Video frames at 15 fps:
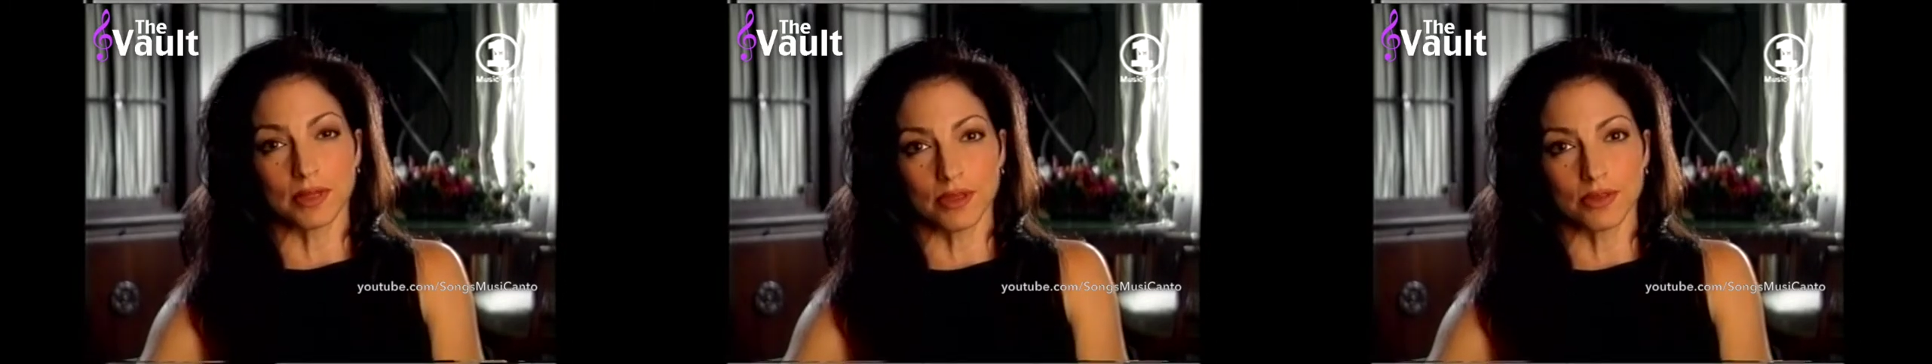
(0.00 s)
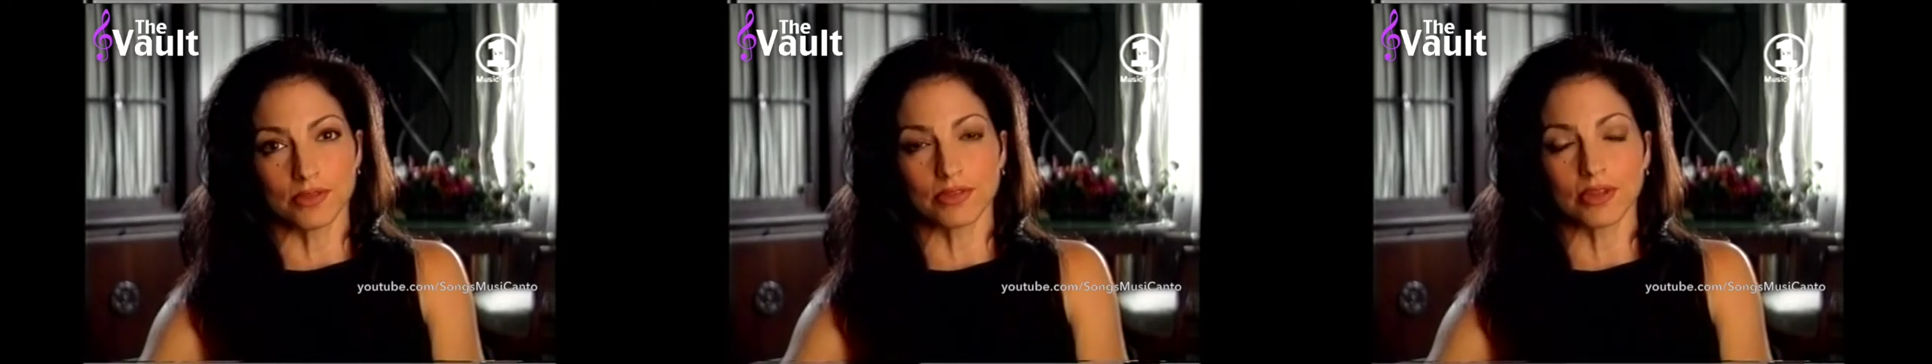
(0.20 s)

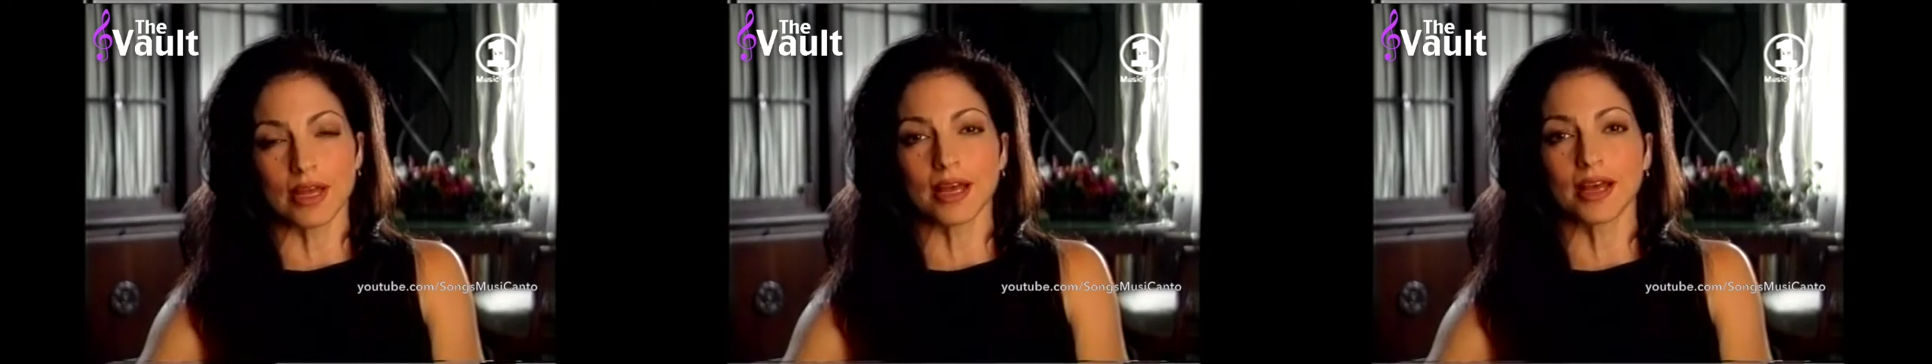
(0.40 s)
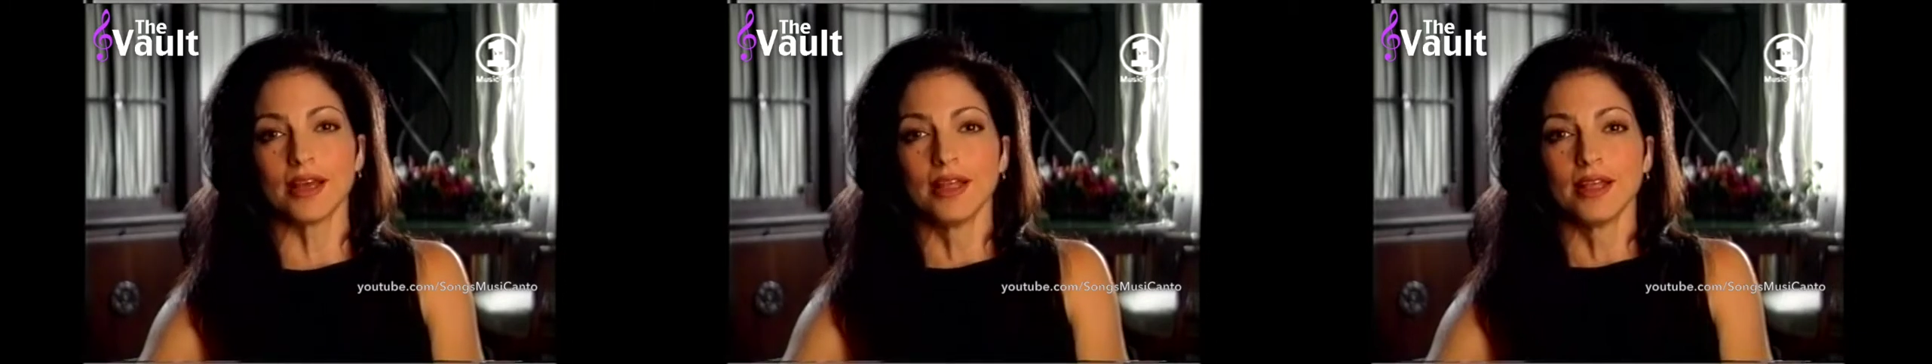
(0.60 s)
Please
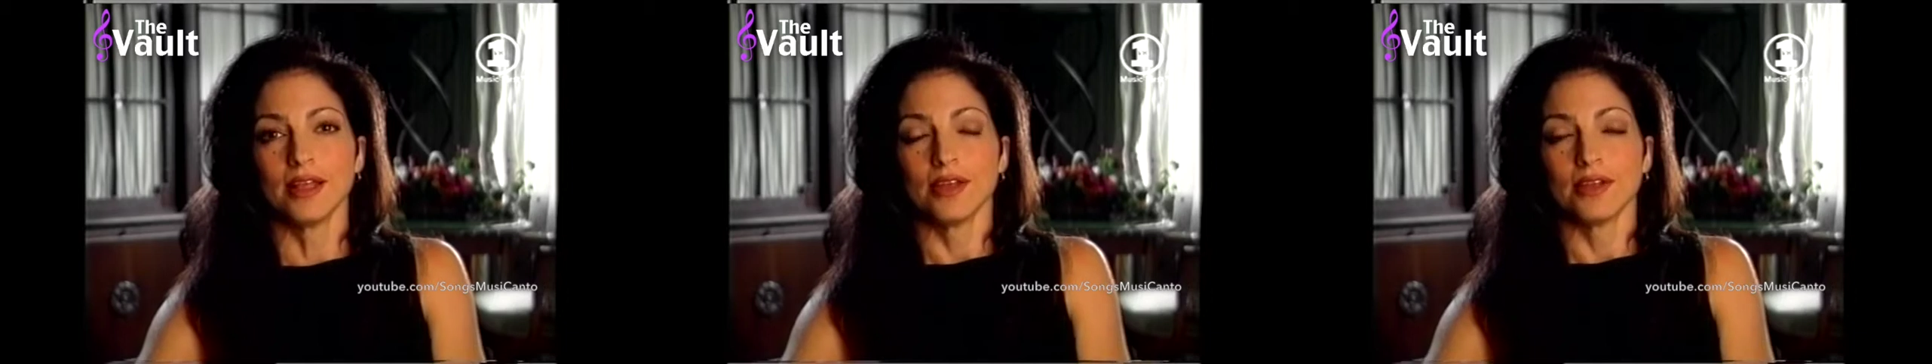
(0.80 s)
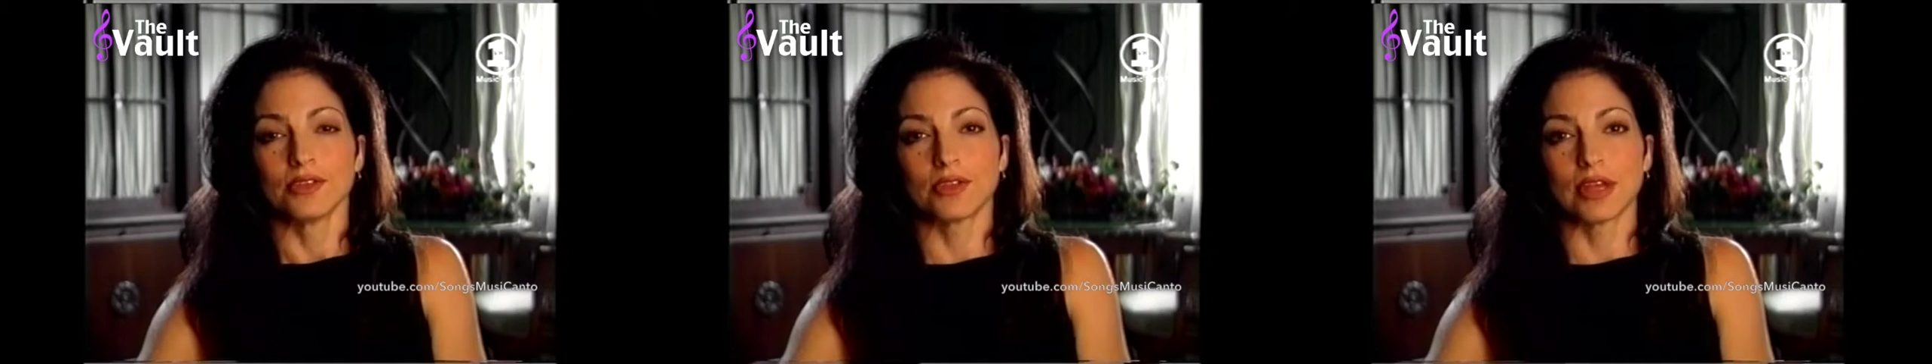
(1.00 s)
uh,
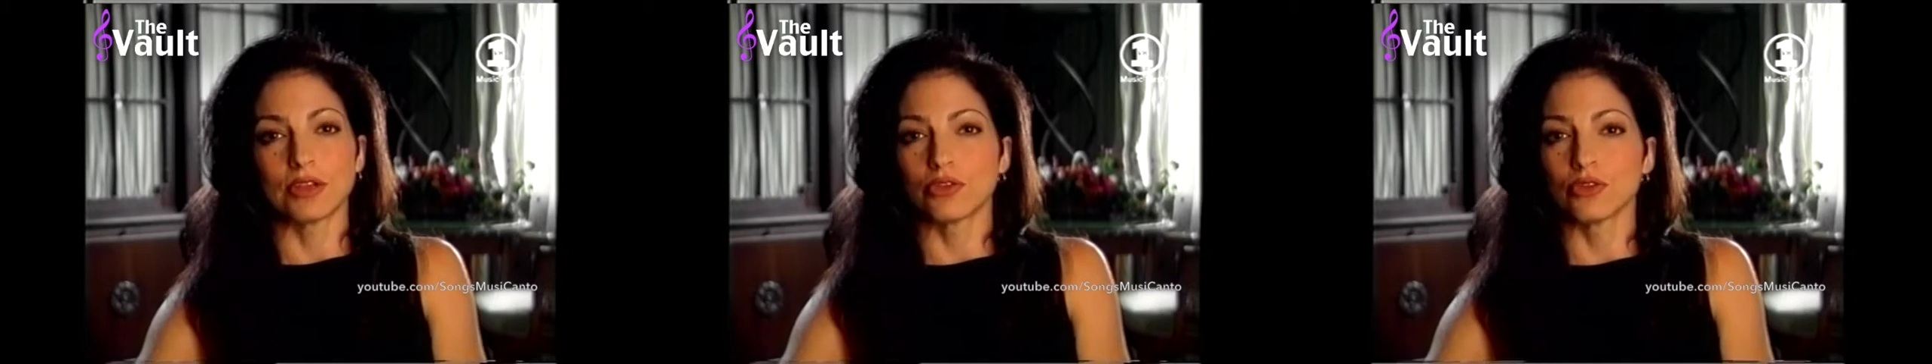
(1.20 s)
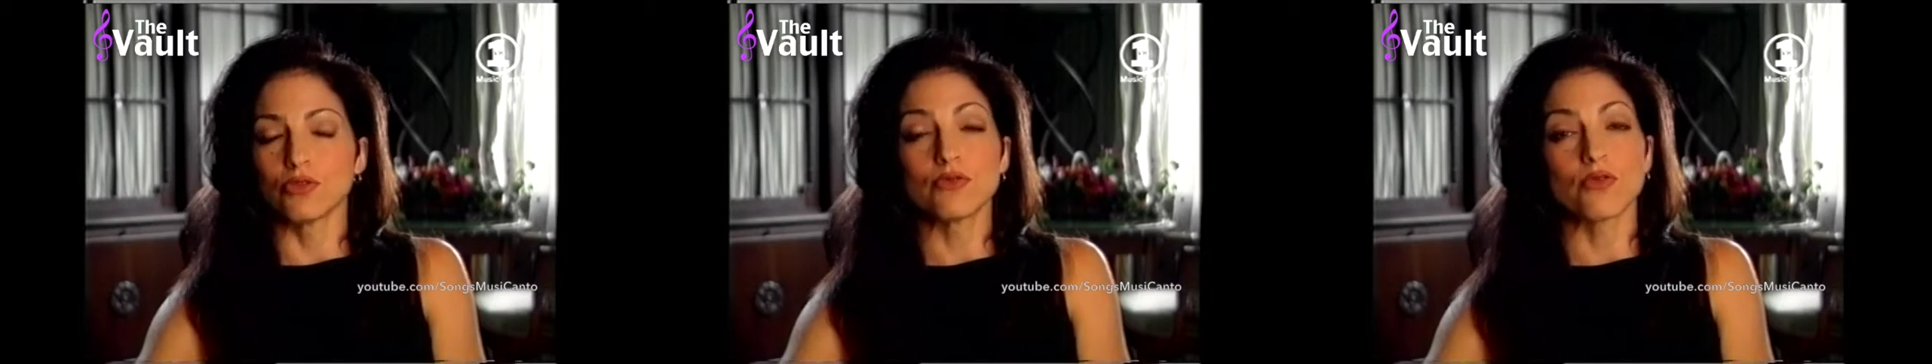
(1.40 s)

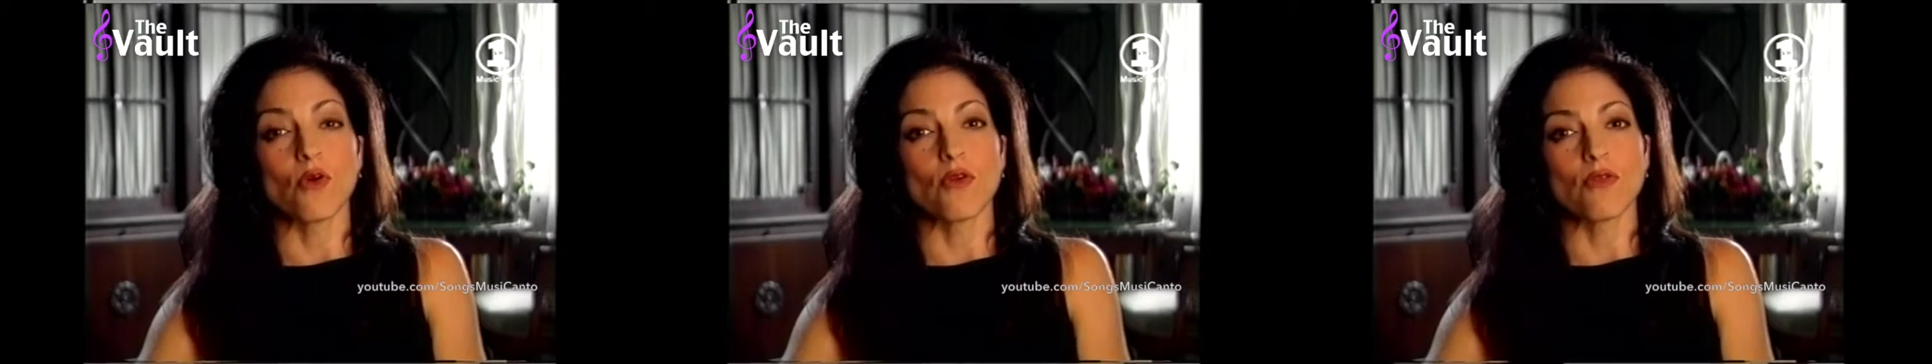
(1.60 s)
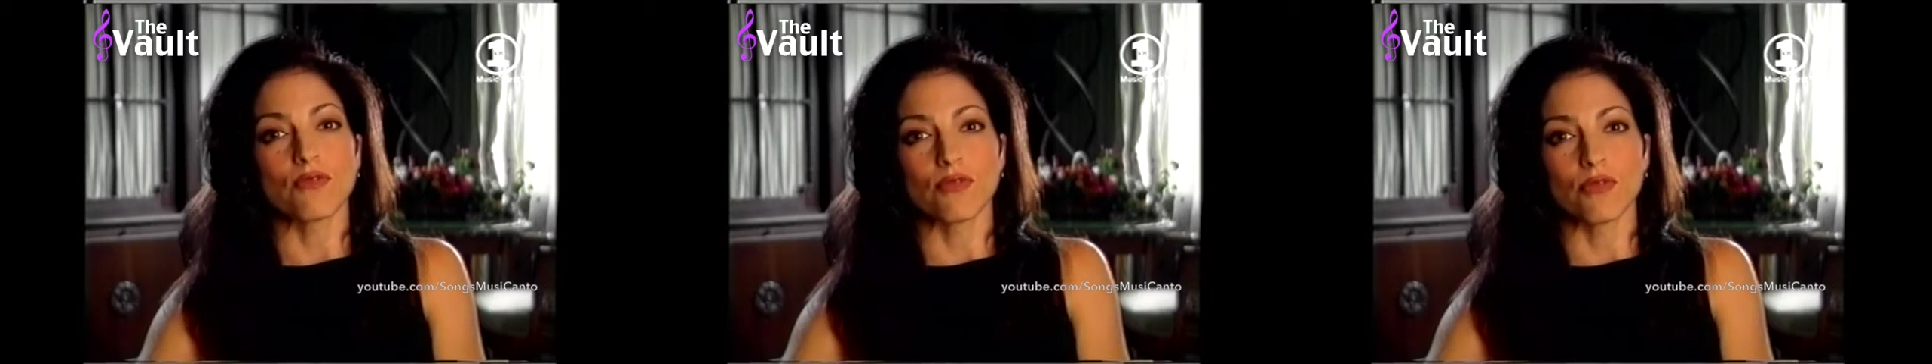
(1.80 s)
stay tuned
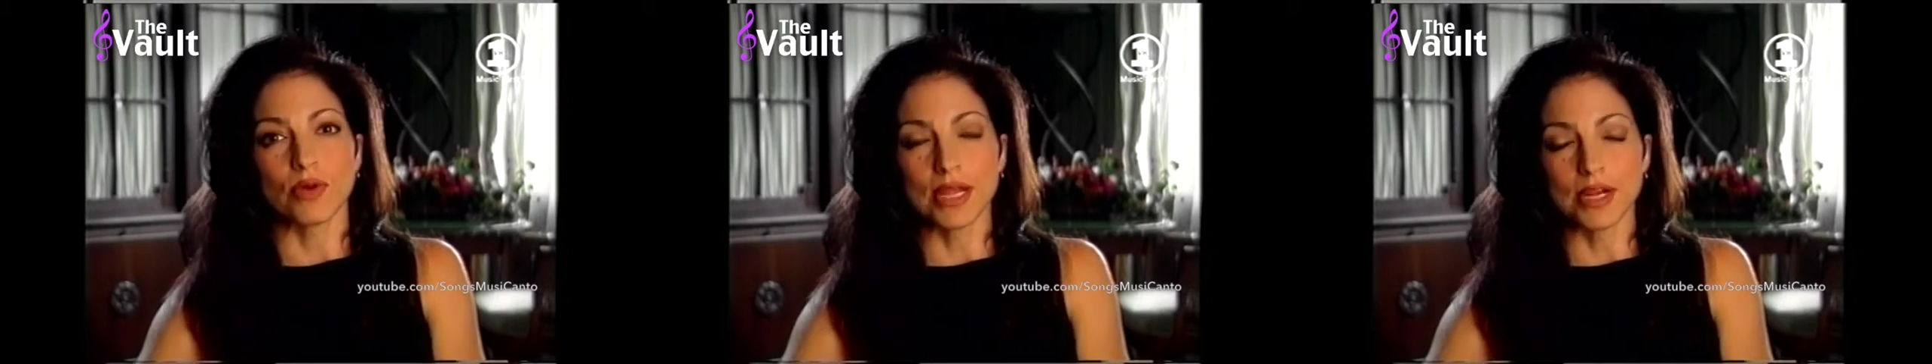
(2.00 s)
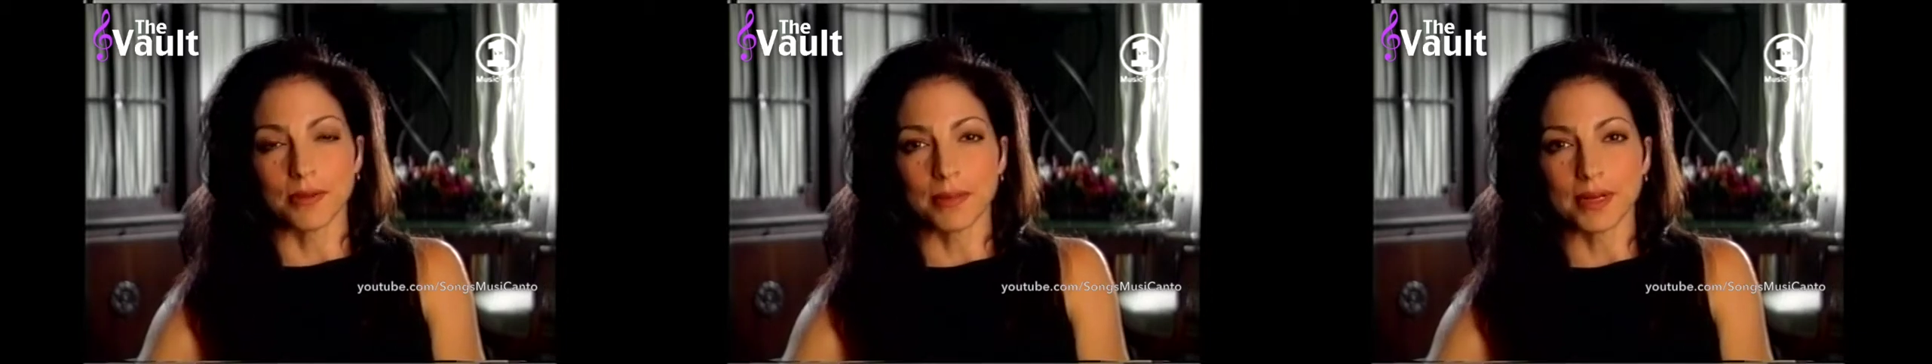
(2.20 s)
for
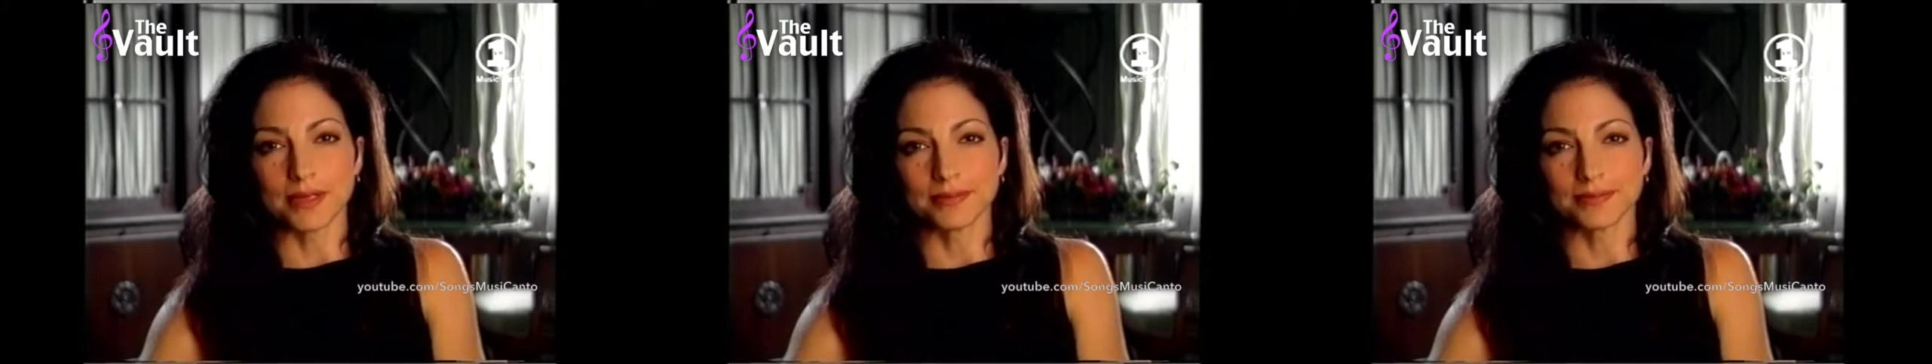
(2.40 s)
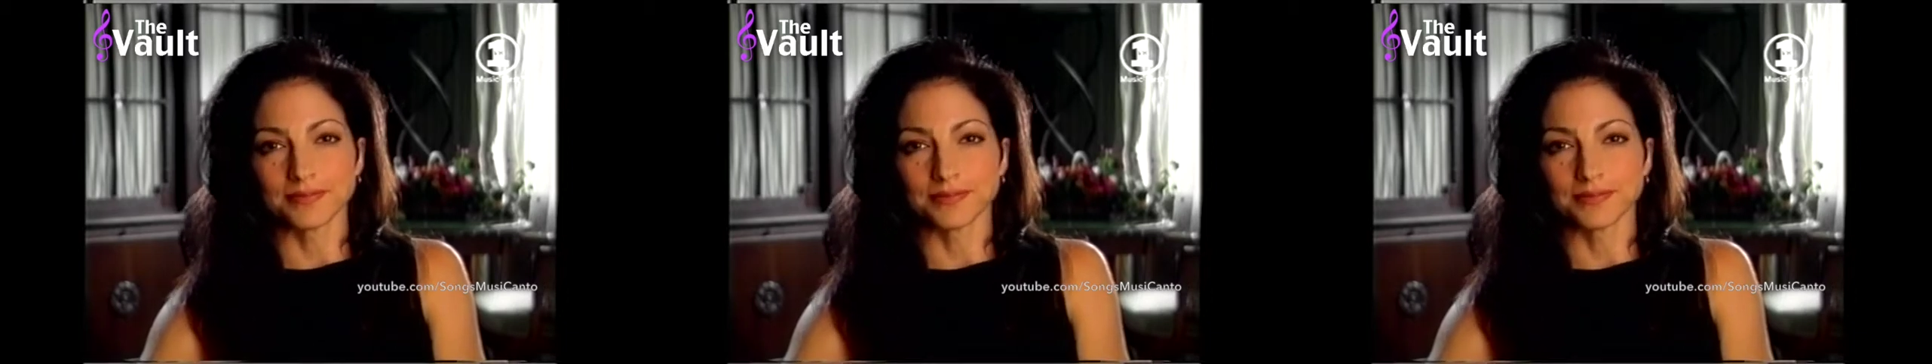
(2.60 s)
Freedom.